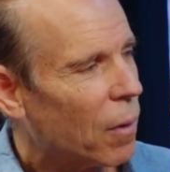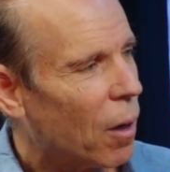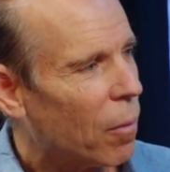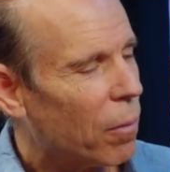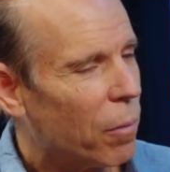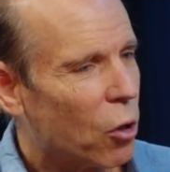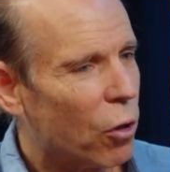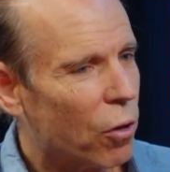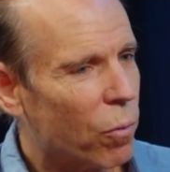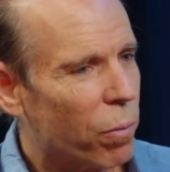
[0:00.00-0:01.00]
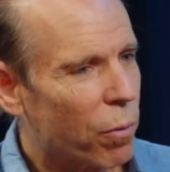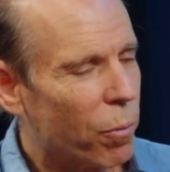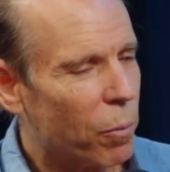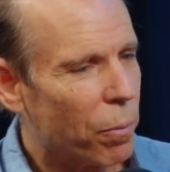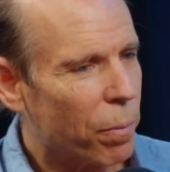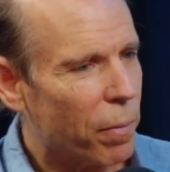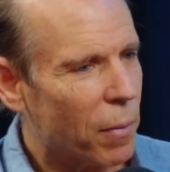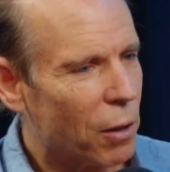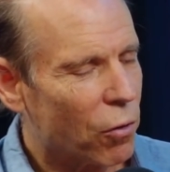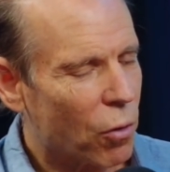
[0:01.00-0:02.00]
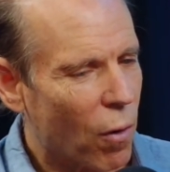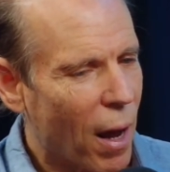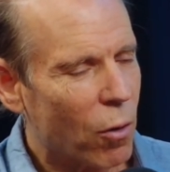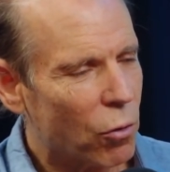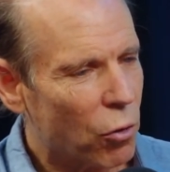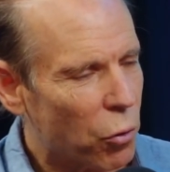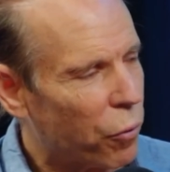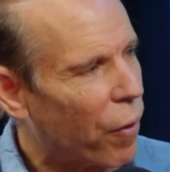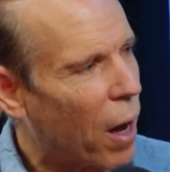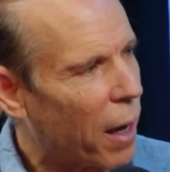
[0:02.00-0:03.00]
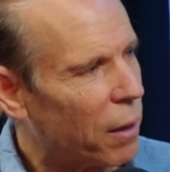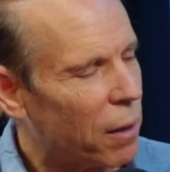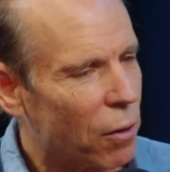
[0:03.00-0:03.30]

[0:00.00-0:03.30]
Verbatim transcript: um, because it, it it's ground too fine.